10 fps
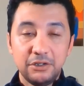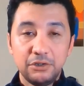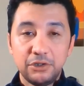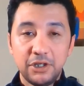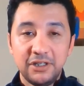
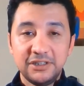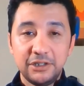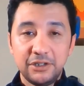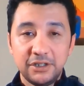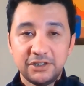tons
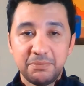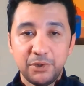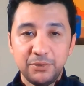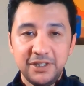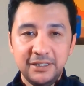and tons of
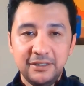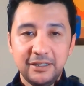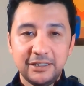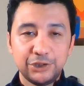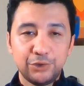protein.
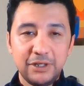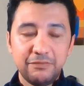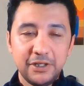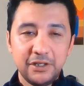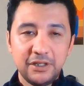It's great
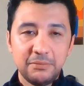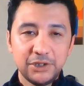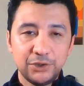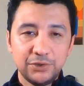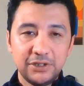for healing the
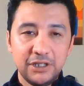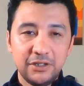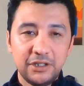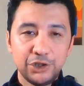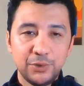muscles,
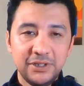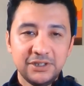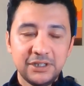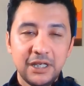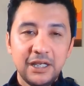healing the
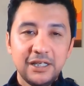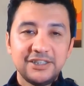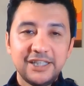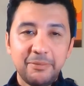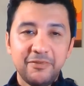joints.
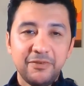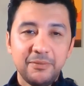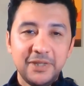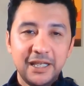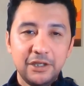Separate
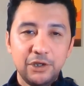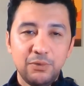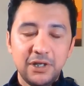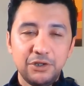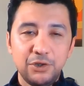from that, you
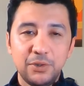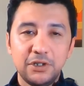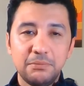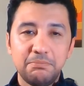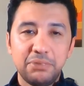want to do a
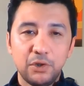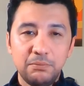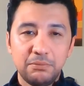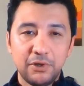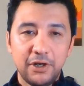good
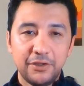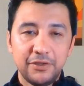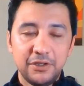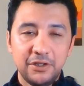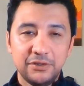bone broth,
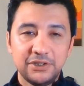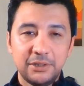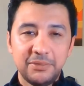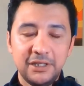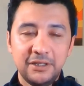
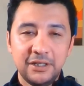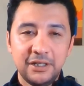something